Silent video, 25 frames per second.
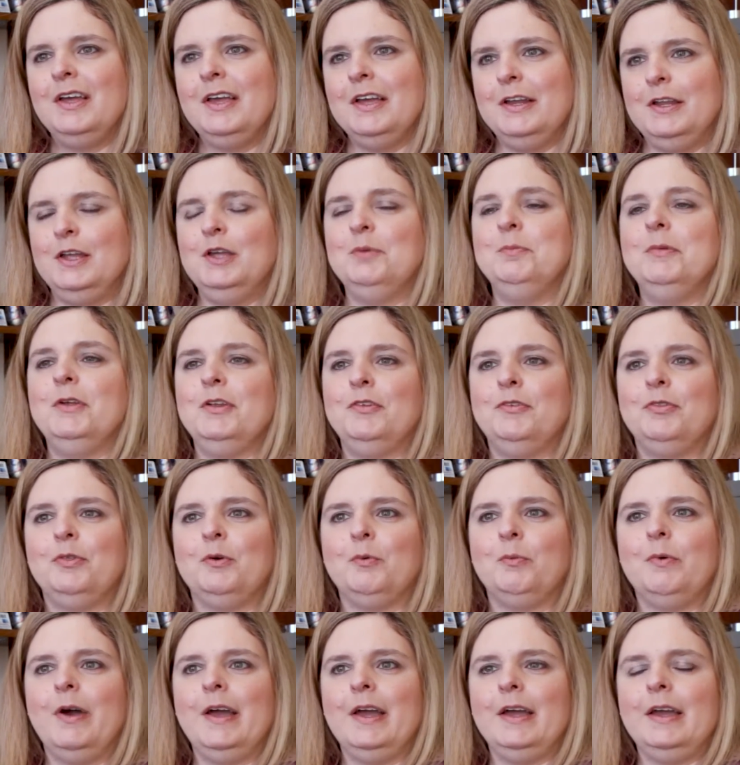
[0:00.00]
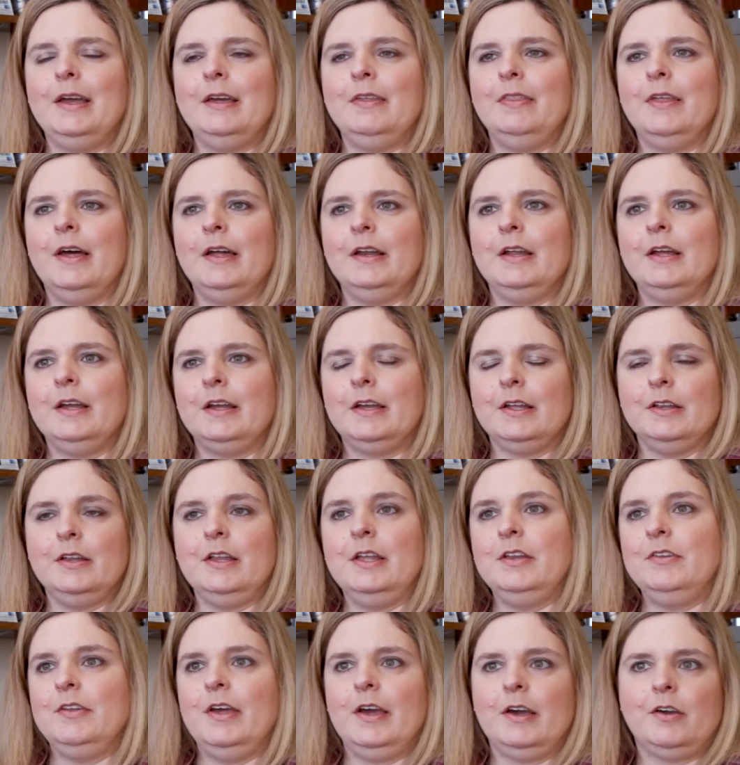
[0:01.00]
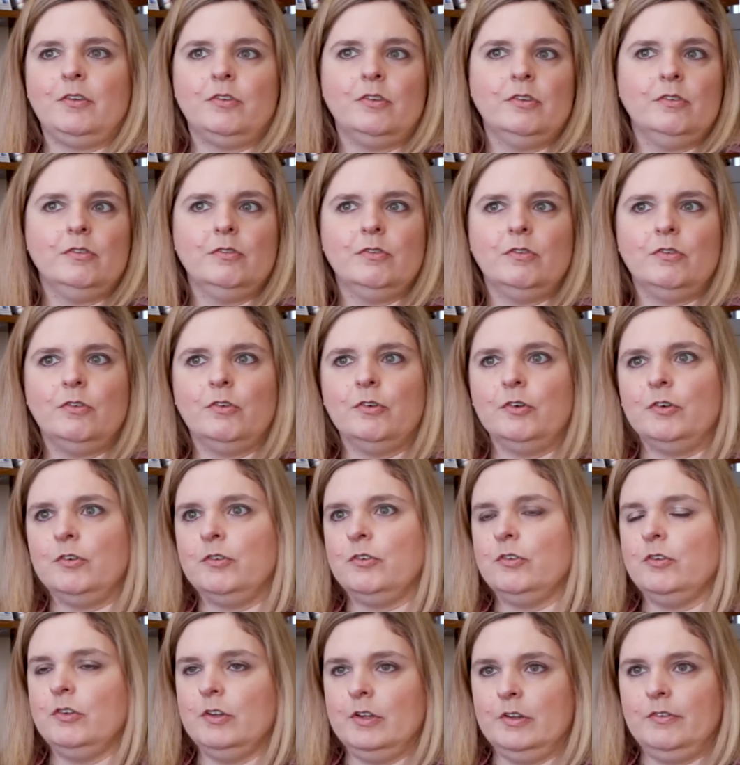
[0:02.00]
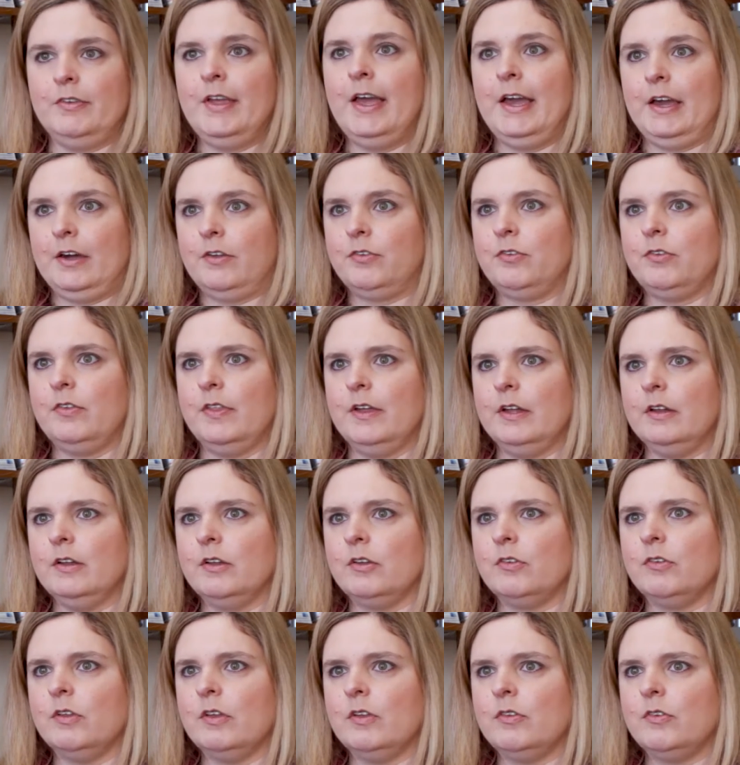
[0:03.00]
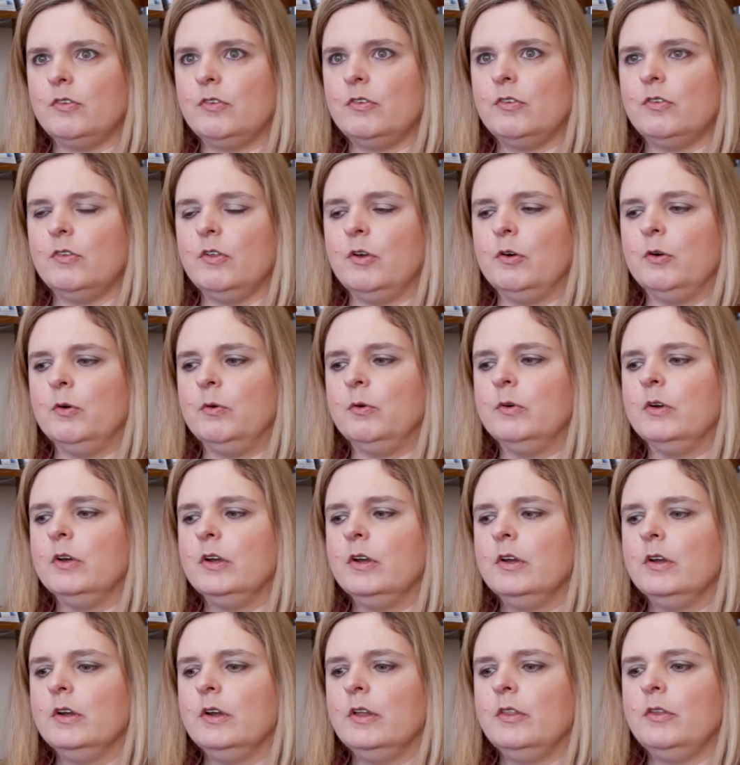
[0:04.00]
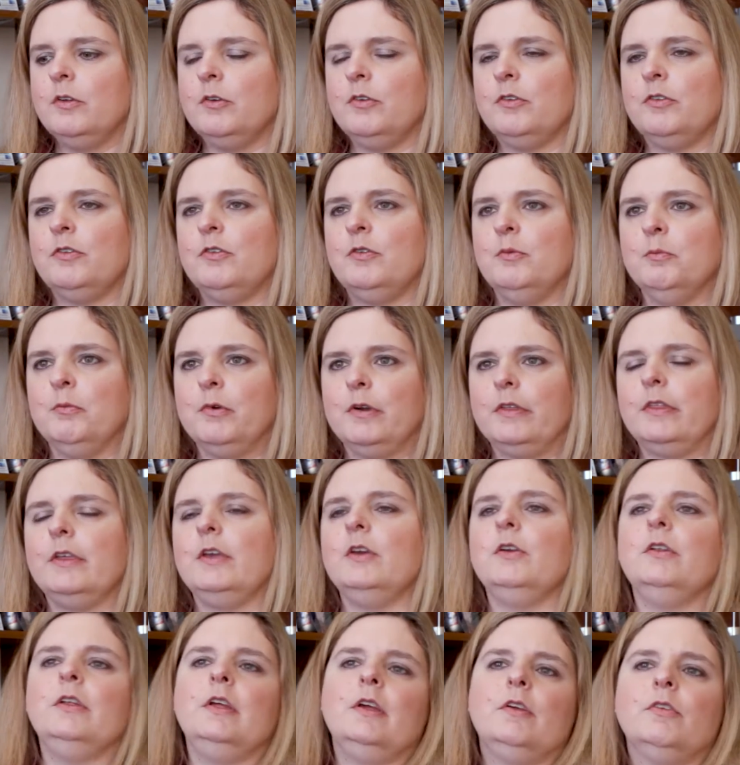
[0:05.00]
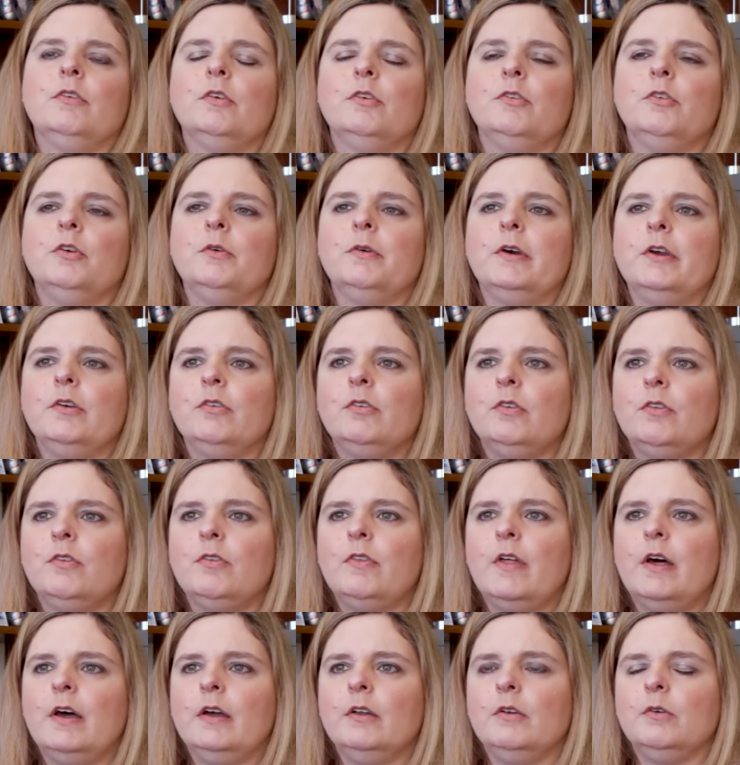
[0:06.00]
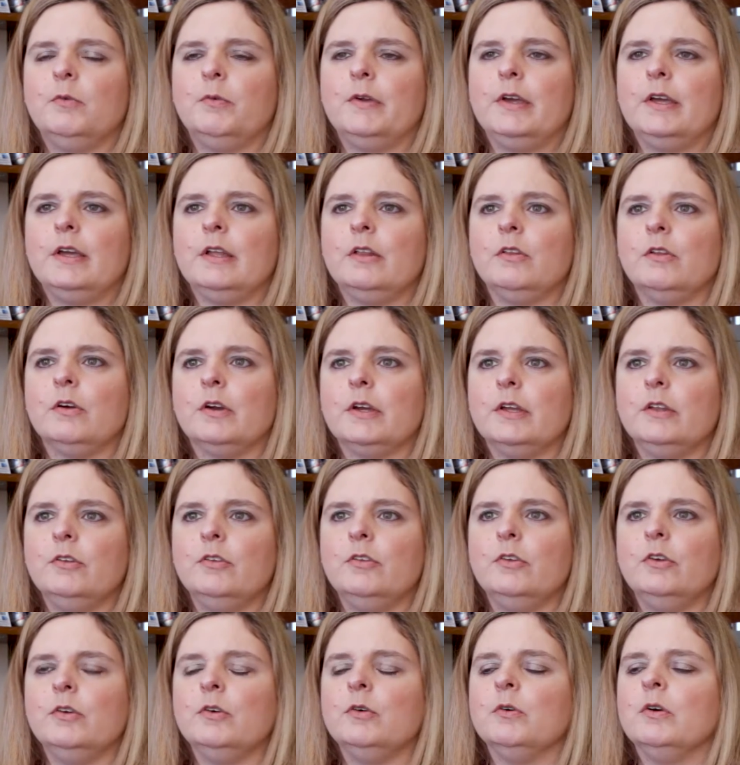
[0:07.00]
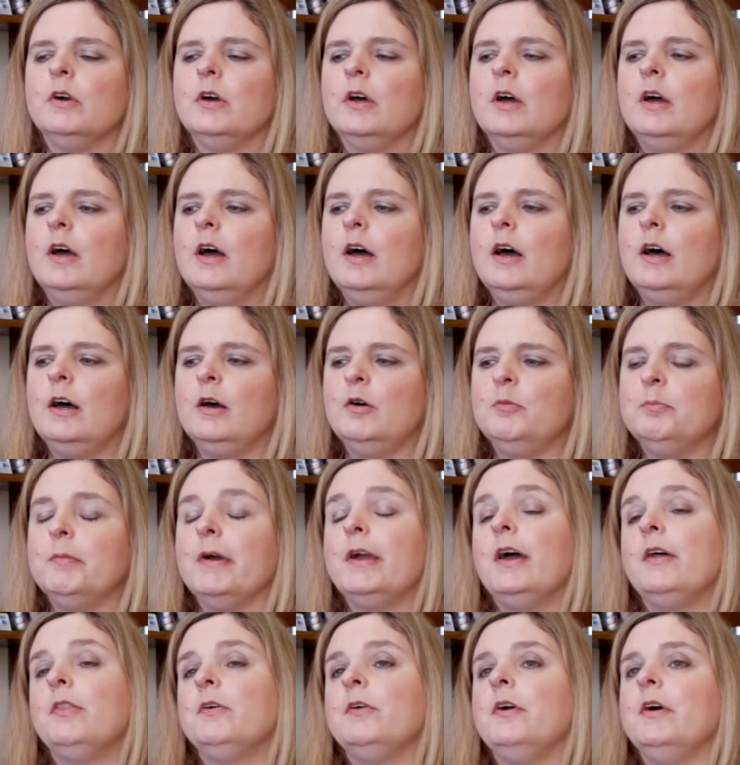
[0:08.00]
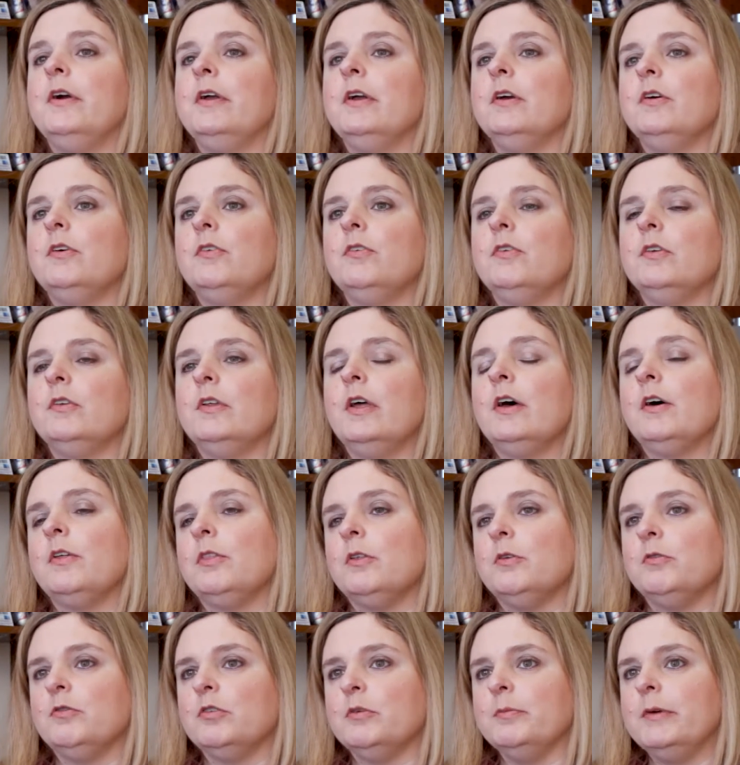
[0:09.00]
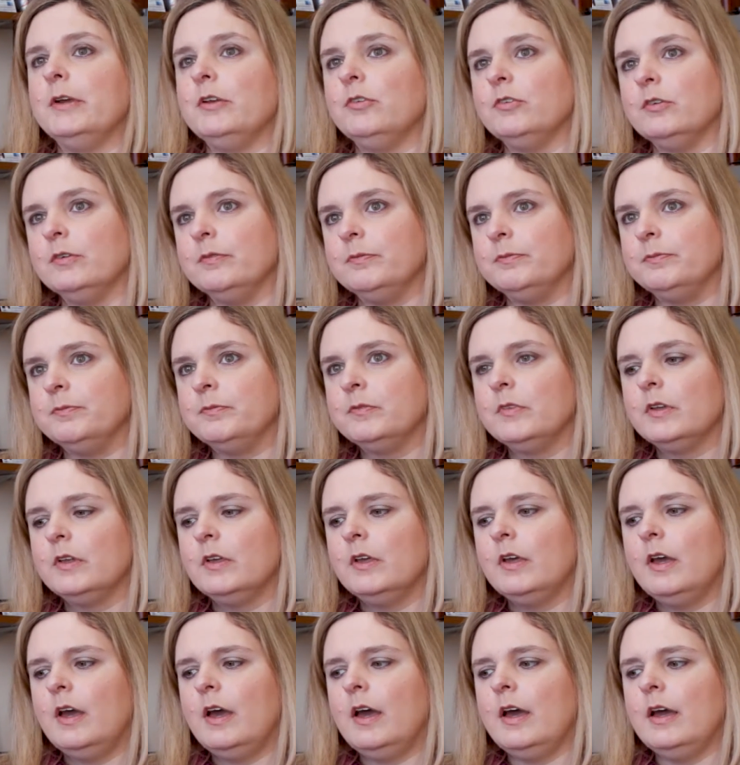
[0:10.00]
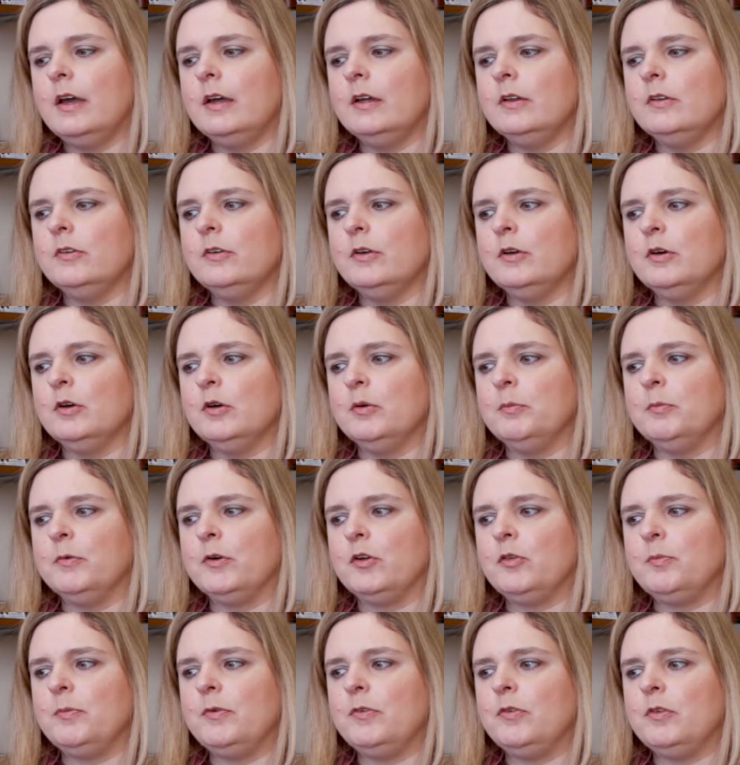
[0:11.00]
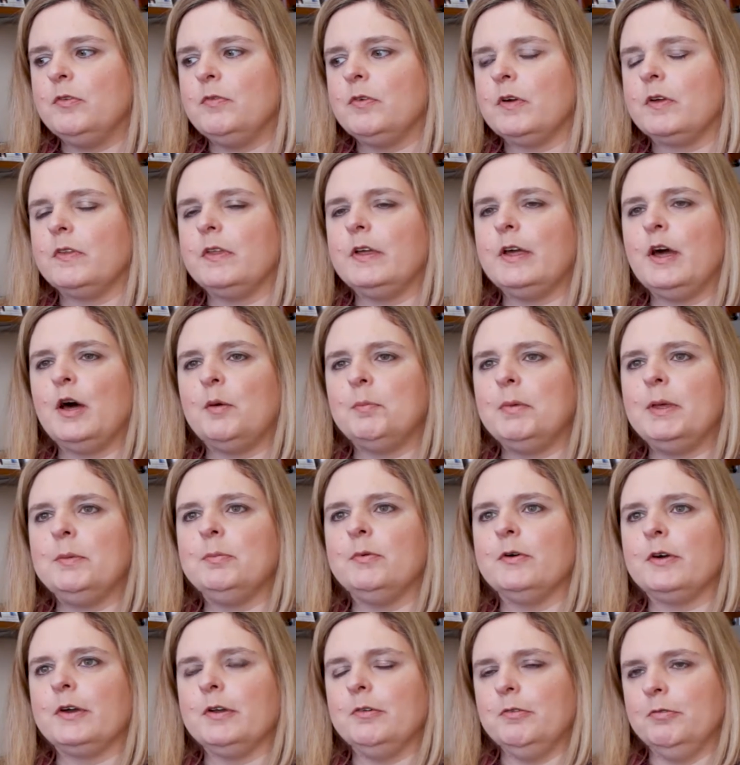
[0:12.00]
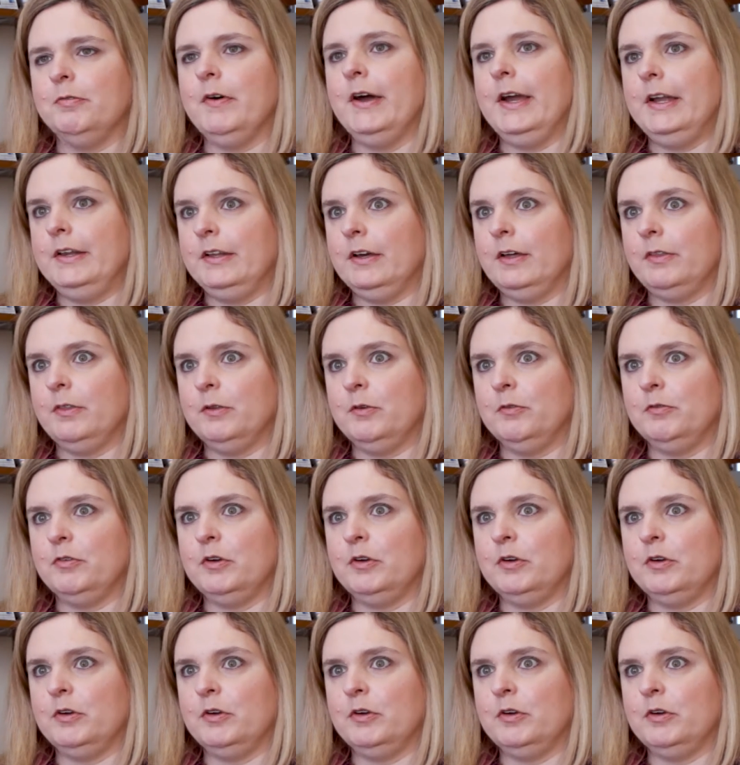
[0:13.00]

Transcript: an image the way that it can index and search a text that exists. So there's some really unique situations that we can look into. My other area is in health information, and more specifically how people can find health